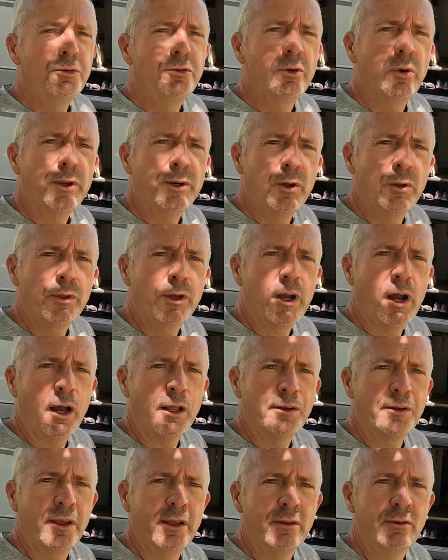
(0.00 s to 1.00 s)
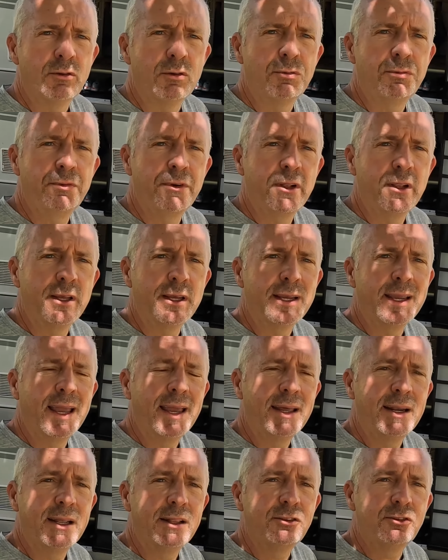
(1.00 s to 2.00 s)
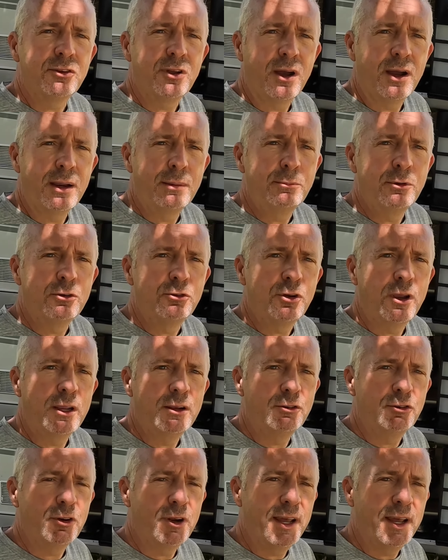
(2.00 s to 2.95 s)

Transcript: so I know the contents are filling and it's time to change it